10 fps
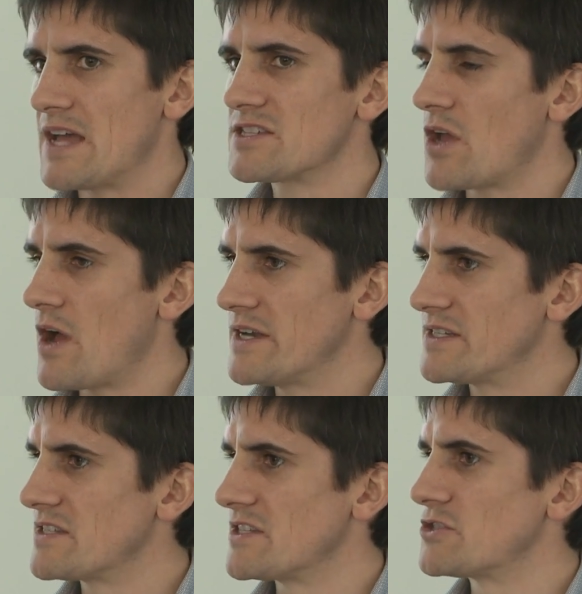
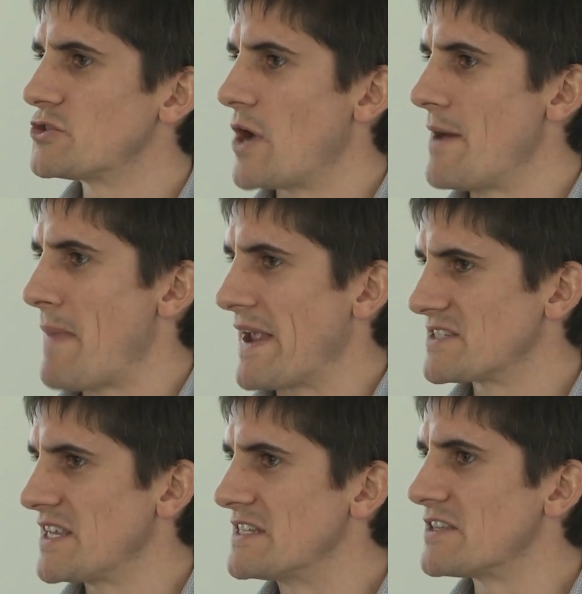scientists is to try and make
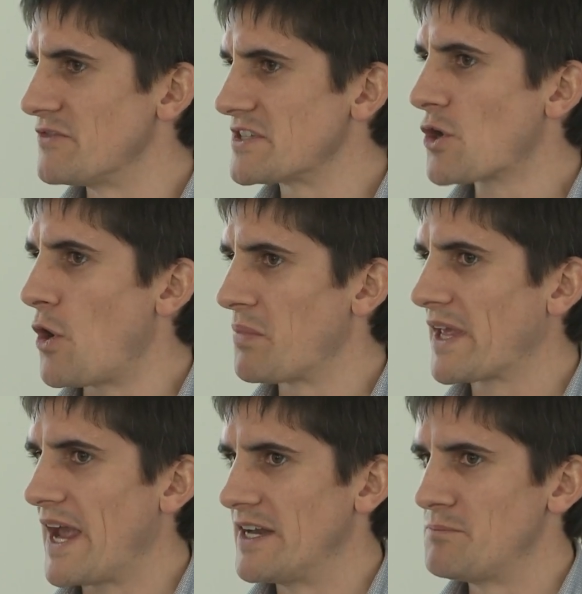sense of this
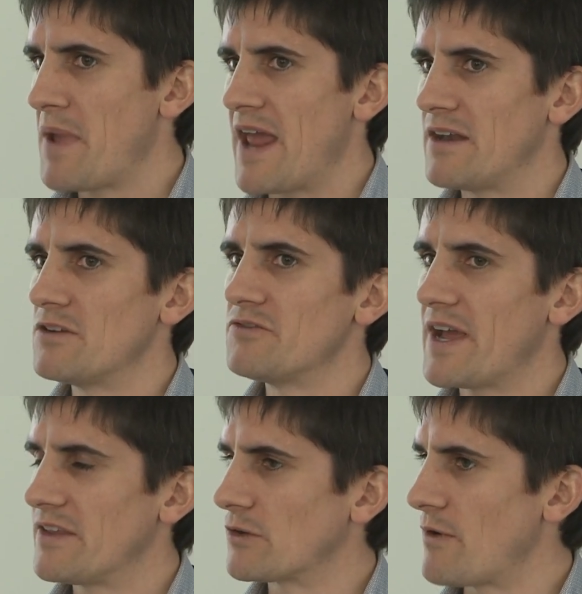complicated pattern of
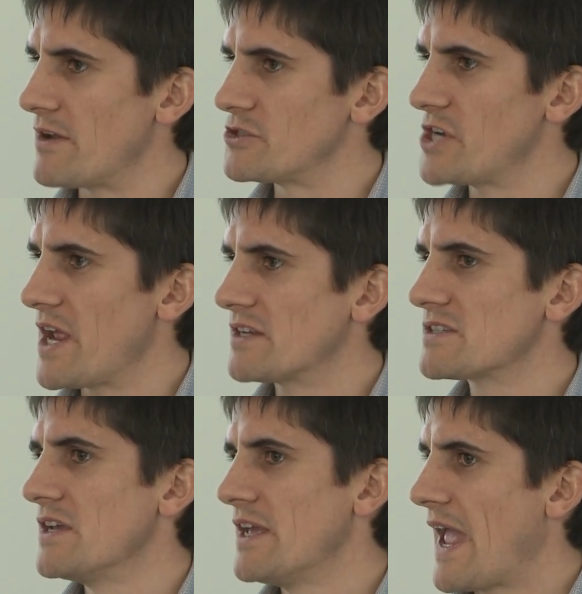how the ground shakes